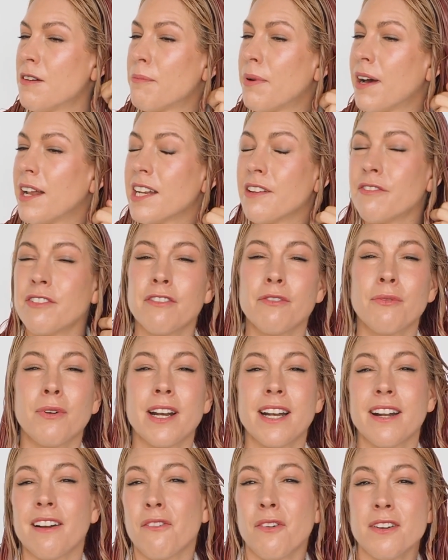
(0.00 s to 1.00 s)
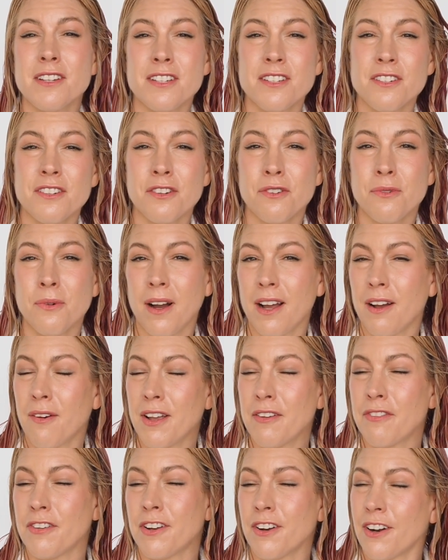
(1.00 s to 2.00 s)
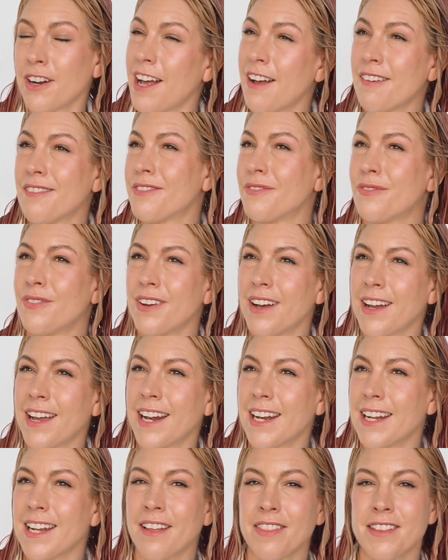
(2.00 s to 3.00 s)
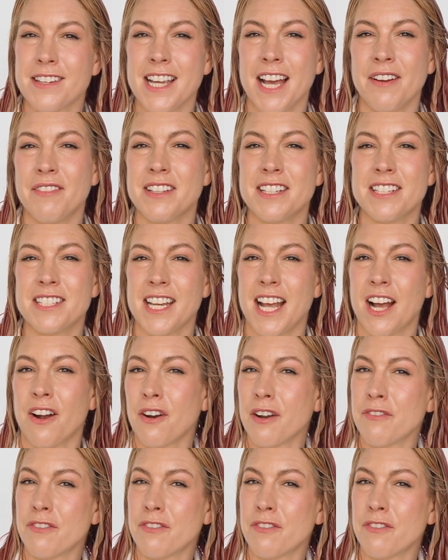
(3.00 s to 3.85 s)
But if you're wondering what to do, if you don't have any other time in the shower,